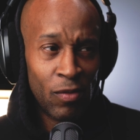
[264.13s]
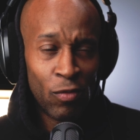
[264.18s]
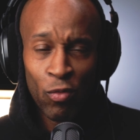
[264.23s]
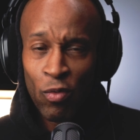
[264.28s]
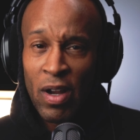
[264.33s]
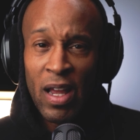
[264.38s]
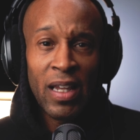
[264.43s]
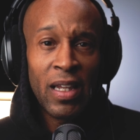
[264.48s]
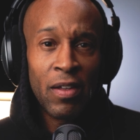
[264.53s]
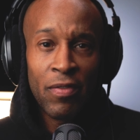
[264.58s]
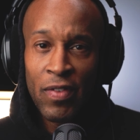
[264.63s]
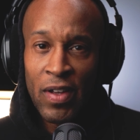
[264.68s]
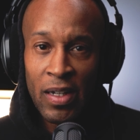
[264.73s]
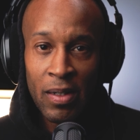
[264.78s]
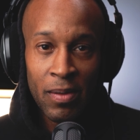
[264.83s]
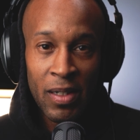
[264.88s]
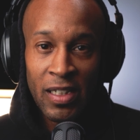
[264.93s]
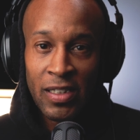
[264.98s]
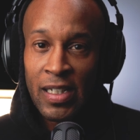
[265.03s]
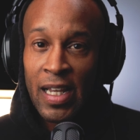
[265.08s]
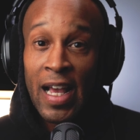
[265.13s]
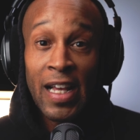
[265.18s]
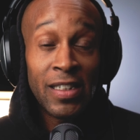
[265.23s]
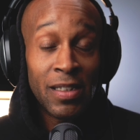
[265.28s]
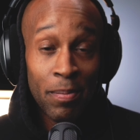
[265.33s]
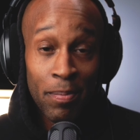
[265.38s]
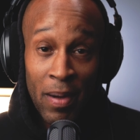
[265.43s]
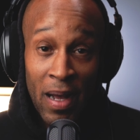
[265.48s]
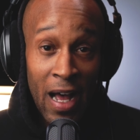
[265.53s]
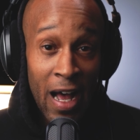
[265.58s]
relevant because he
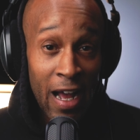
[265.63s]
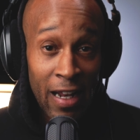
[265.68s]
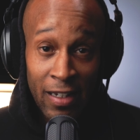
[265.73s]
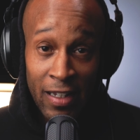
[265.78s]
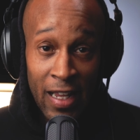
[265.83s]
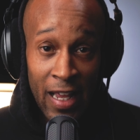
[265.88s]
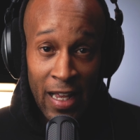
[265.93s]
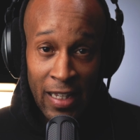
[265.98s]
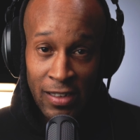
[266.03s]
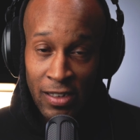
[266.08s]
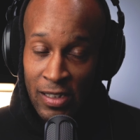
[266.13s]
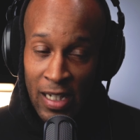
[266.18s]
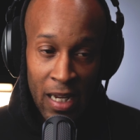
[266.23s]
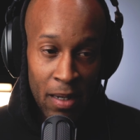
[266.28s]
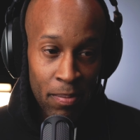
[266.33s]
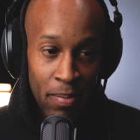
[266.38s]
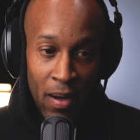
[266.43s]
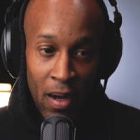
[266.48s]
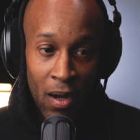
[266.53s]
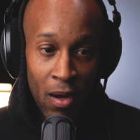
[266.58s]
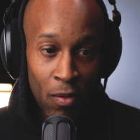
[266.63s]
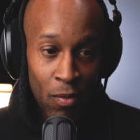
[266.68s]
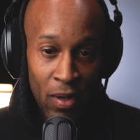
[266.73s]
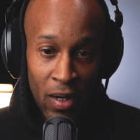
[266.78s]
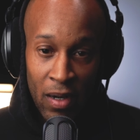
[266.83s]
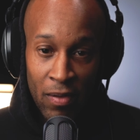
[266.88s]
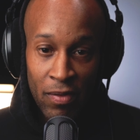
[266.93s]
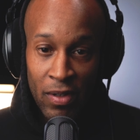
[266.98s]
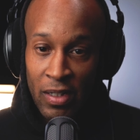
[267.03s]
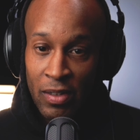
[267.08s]
has a podcast. Jake Paul,
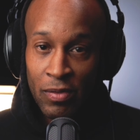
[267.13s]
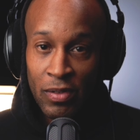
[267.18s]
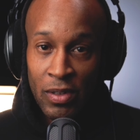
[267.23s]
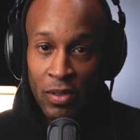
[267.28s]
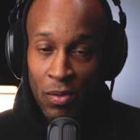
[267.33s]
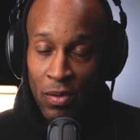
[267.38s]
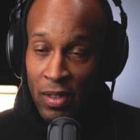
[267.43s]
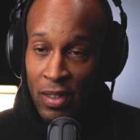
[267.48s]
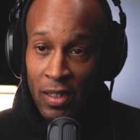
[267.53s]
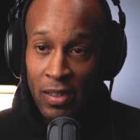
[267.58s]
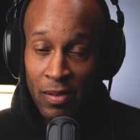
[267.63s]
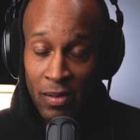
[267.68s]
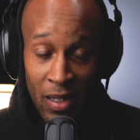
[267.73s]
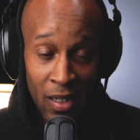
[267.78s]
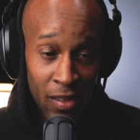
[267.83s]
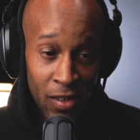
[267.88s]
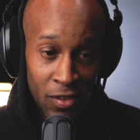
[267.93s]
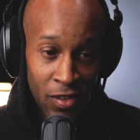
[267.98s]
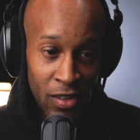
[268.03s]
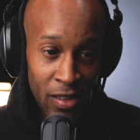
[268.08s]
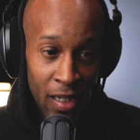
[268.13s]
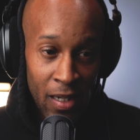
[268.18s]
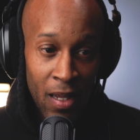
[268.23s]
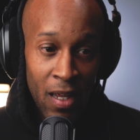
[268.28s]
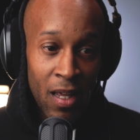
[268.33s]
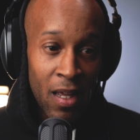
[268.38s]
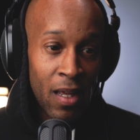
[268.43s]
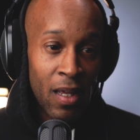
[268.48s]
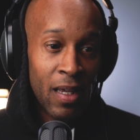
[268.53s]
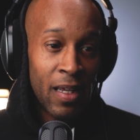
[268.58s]
whatever, he was doing the other shit
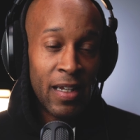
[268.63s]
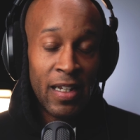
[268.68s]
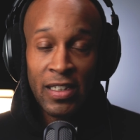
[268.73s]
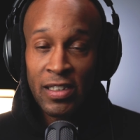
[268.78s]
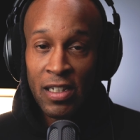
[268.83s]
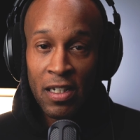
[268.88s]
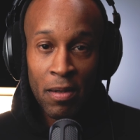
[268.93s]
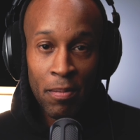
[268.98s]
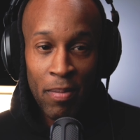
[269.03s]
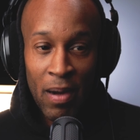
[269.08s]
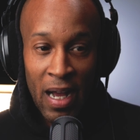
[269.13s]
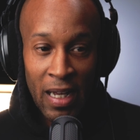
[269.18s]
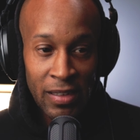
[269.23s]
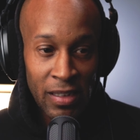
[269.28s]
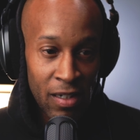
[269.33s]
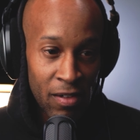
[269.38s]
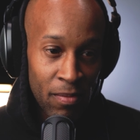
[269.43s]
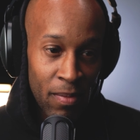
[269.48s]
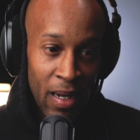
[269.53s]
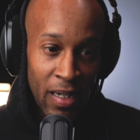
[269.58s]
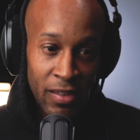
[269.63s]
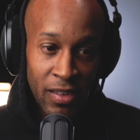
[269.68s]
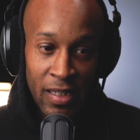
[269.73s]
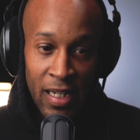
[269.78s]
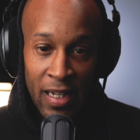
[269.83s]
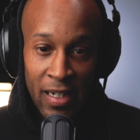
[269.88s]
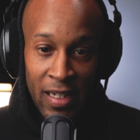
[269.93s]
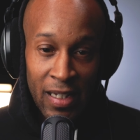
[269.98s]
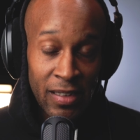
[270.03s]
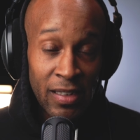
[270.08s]
and he's in the box. Everybody's
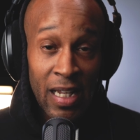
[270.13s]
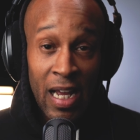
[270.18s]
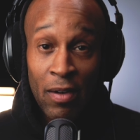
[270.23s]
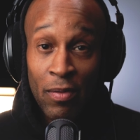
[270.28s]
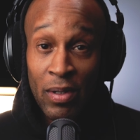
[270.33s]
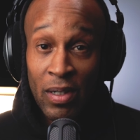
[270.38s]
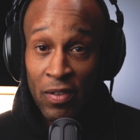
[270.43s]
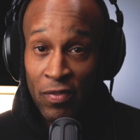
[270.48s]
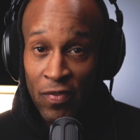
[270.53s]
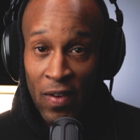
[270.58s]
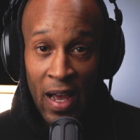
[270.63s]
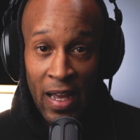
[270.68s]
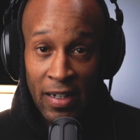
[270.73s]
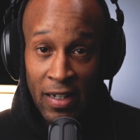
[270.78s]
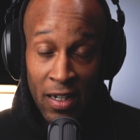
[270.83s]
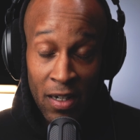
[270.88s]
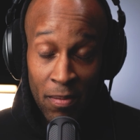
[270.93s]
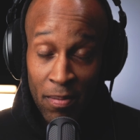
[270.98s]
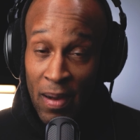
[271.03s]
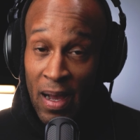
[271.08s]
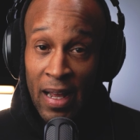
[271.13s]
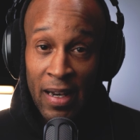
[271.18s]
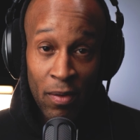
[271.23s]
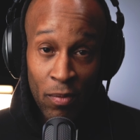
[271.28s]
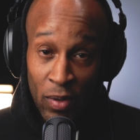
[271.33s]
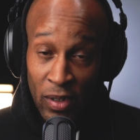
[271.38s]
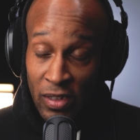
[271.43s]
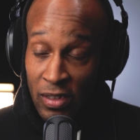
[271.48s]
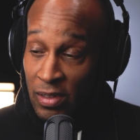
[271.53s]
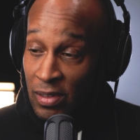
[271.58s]
saying that he's not really fighting anybody,
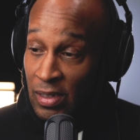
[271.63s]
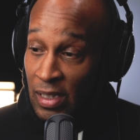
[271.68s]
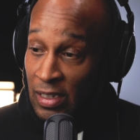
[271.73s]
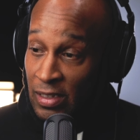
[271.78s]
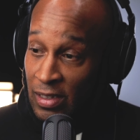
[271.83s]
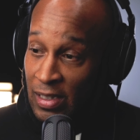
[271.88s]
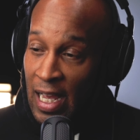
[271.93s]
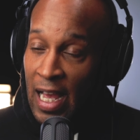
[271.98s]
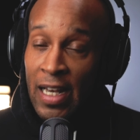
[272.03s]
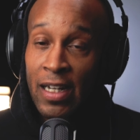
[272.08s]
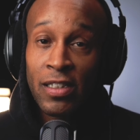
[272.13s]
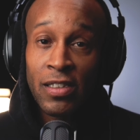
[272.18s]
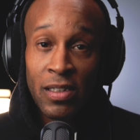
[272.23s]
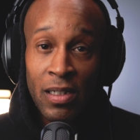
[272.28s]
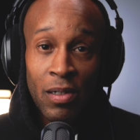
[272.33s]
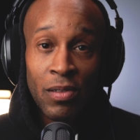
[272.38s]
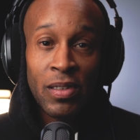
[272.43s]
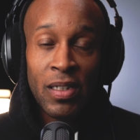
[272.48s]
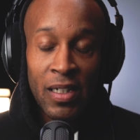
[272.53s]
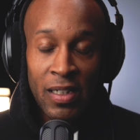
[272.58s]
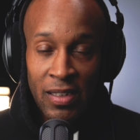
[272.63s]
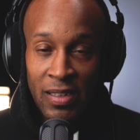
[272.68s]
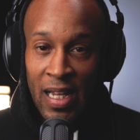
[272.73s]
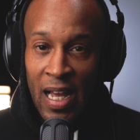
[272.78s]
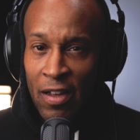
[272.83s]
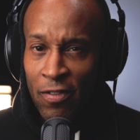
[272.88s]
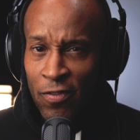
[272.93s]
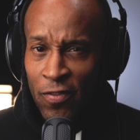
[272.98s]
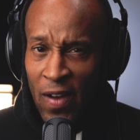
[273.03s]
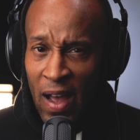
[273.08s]
which this kind of shows that he's
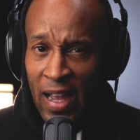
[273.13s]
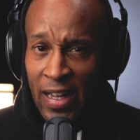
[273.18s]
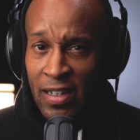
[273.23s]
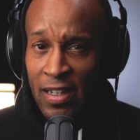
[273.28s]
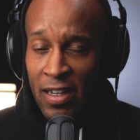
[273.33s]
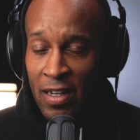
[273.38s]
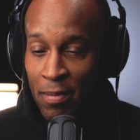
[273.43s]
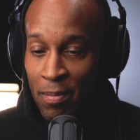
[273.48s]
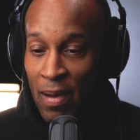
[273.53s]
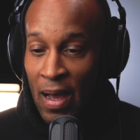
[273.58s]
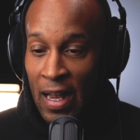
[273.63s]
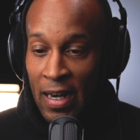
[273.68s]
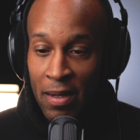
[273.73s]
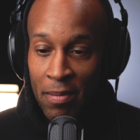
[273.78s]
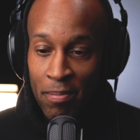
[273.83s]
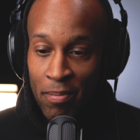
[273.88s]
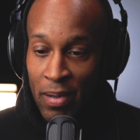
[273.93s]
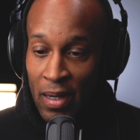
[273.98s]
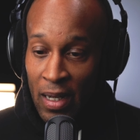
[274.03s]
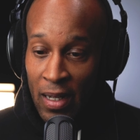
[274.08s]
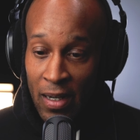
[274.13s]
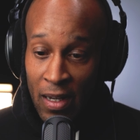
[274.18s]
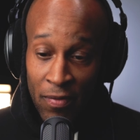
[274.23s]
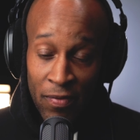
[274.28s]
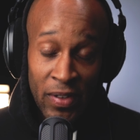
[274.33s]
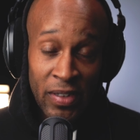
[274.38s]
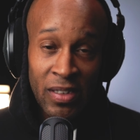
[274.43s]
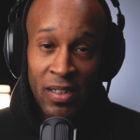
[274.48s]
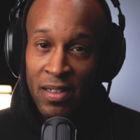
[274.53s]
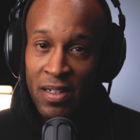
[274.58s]
not fighting anybody. But
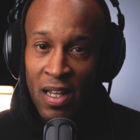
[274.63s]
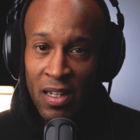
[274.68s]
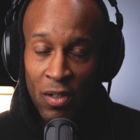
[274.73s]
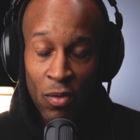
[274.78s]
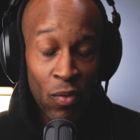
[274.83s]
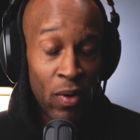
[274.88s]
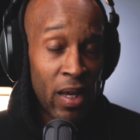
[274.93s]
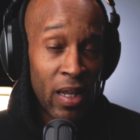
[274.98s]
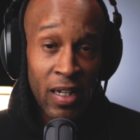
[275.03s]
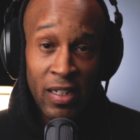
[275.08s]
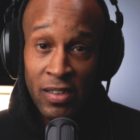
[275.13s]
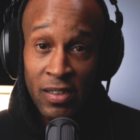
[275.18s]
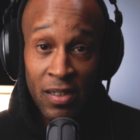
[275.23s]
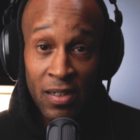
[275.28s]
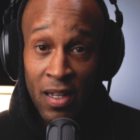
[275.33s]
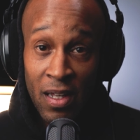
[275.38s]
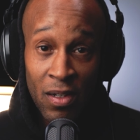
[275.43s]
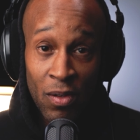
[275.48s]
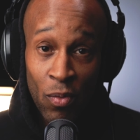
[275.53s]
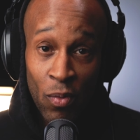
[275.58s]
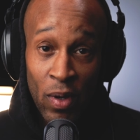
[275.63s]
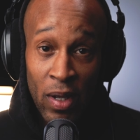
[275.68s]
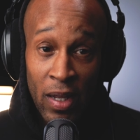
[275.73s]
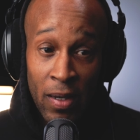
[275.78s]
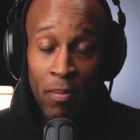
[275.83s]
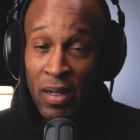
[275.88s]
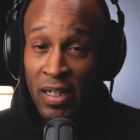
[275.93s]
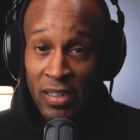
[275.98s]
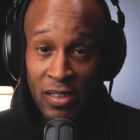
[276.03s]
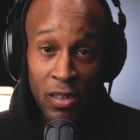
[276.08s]
if it's another win, it's another
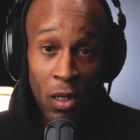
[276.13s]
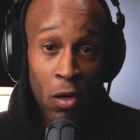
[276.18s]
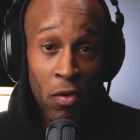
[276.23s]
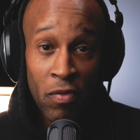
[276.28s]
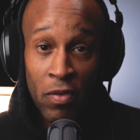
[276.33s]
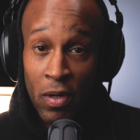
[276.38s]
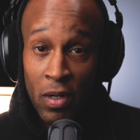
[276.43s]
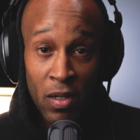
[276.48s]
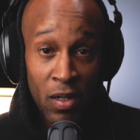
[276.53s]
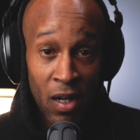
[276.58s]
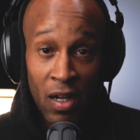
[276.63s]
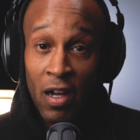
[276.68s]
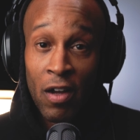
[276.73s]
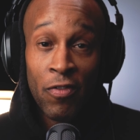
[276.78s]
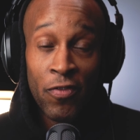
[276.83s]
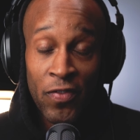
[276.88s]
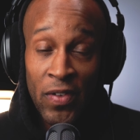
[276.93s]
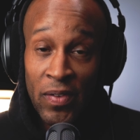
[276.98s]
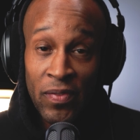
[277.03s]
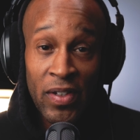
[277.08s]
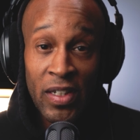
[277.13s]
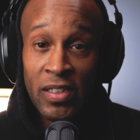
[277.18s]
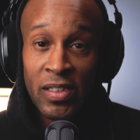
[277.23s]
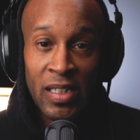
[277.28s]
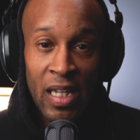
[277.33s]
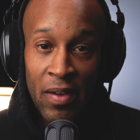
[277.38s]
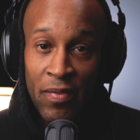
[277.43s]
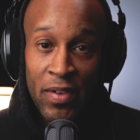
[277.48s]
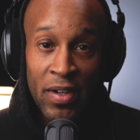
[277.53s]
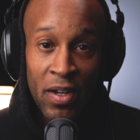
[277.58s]
win. But it's over a
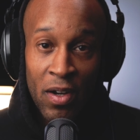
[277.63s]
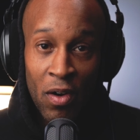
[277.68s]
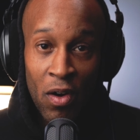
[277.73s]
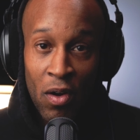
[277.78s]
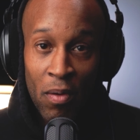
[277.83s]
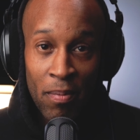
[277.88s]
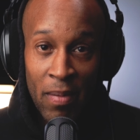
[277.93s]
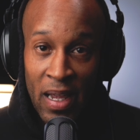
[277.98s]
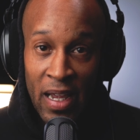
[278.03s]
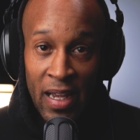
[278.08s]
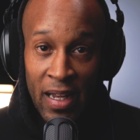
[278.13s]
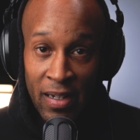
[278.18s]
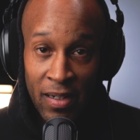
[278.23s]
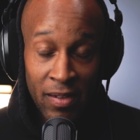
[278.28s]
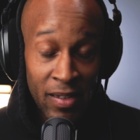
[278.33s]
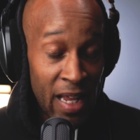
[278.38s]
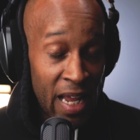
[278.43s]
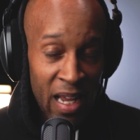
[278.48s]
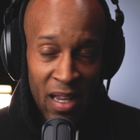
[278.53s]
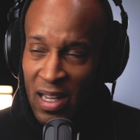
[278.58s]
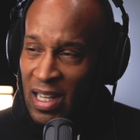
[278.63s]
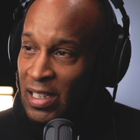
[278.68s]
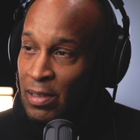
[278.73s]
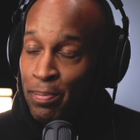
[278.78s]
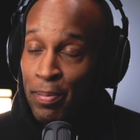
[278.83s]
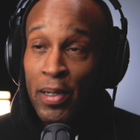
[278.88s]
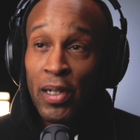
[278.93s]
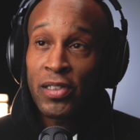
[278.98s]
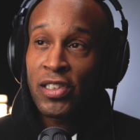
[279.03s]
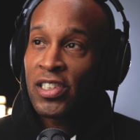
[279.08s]
57-year-old man. Damn, he's
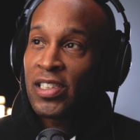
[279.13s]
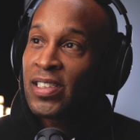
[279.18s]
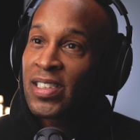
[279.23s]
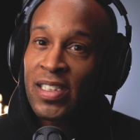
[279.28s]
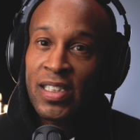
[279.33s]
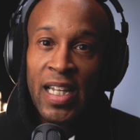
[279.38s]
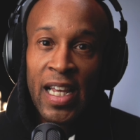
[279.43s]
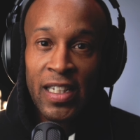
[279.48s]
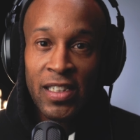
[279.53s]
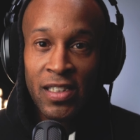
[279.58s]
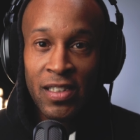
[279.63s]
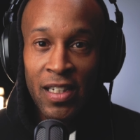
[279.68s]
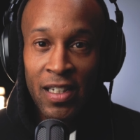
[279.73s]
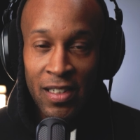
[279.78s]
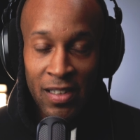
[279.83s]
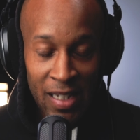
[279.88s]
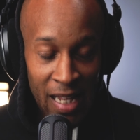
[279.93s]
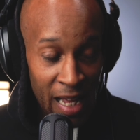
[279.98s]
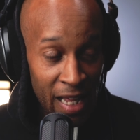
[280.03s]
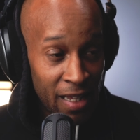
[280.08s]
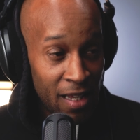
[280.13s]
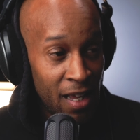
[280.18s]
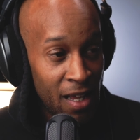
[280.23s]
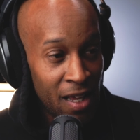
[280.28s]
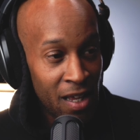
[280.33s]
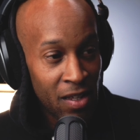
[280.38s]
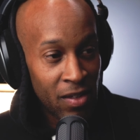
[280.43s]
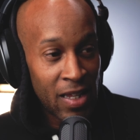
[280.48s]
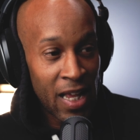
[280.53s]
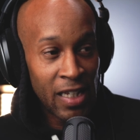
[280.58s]
pushing 60.
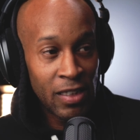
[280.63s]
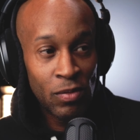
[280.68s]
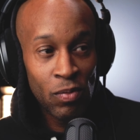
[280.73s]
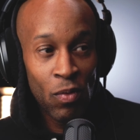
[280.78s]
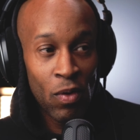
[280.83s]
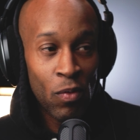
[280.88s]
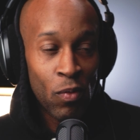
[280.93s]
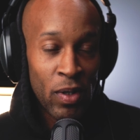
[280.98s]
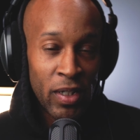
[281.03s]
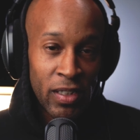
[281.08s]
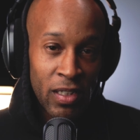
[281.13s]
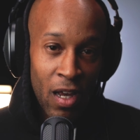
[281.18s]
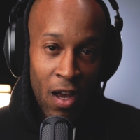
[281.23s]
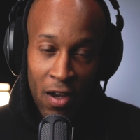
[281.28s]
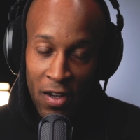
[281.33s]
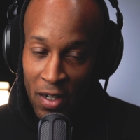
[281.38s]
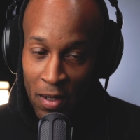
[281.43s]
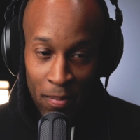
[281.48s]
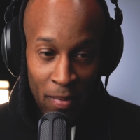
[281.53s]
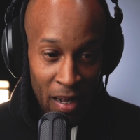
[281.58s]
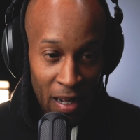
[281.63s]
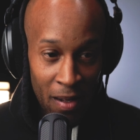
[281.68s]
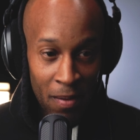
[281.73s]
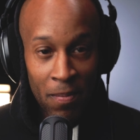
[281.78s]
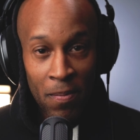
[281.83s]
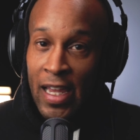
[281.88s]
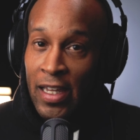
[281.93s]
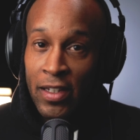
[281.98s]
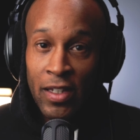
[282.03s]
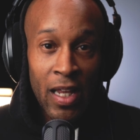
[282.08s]
That's what we're talking about.
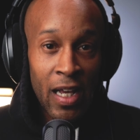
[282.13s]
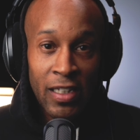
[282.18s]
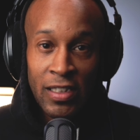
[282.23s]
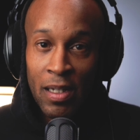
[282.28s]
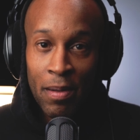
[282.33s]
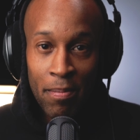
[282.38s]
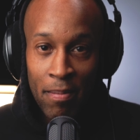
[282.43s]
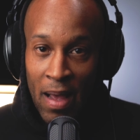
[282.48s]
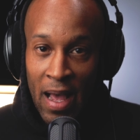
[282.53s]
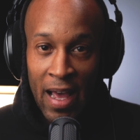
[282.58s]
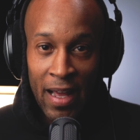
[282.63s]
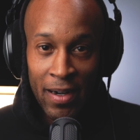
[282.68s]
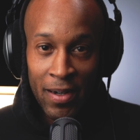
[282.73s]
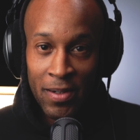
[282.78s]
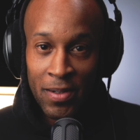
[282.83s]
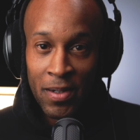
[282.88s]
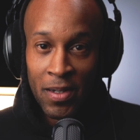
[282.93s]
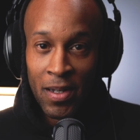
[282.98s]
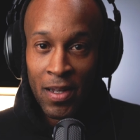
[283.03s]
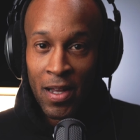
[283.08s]
It doesn't matter.